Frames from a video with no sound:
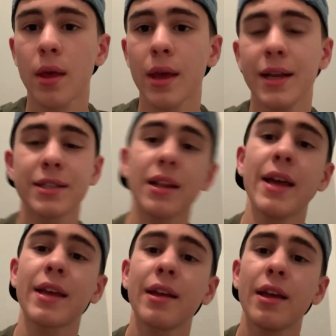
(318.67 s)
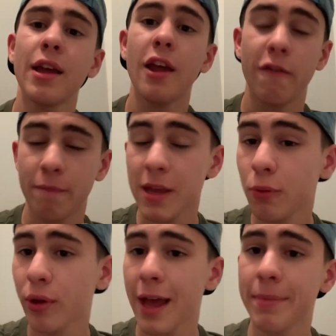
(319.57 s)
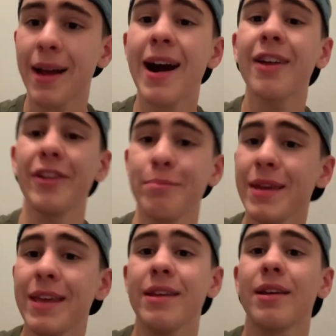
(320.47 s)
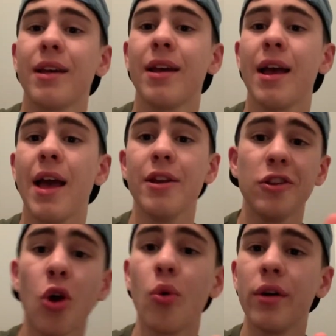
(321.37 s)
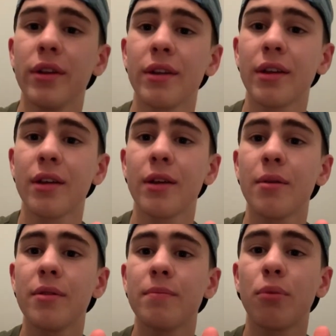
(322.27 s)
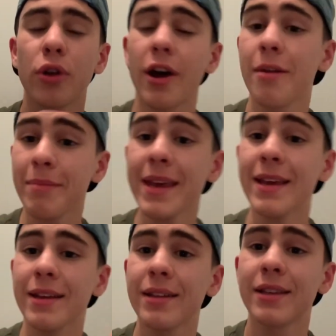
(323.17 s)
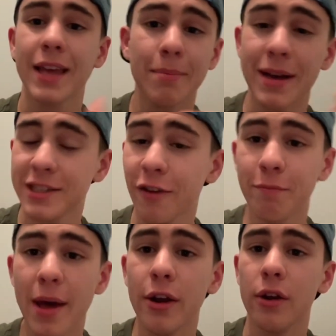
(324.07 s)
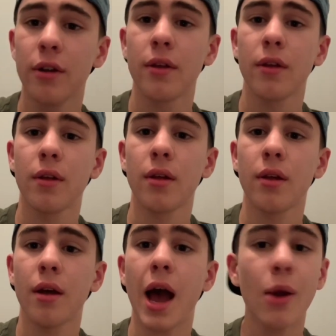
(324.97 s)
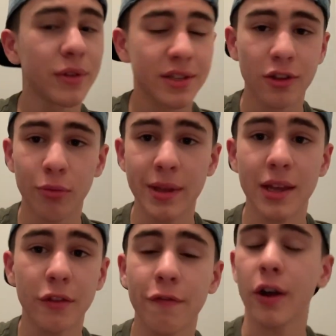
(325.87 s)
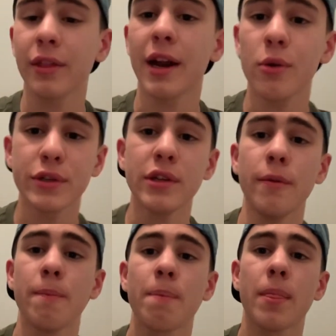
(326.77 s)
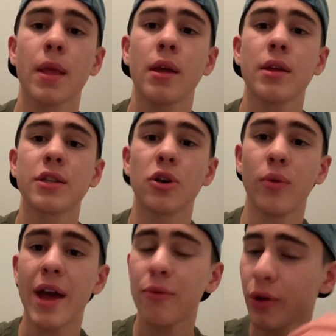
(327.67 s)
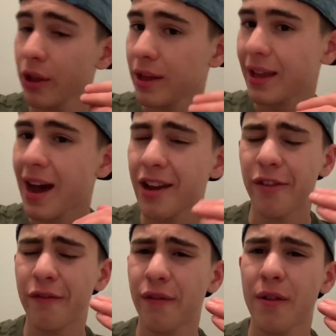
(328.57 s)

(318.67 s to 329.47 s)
It's like if people kept coddling me and no one put it on me to get myself better, I would still be in the funk that I was in. So that really kind of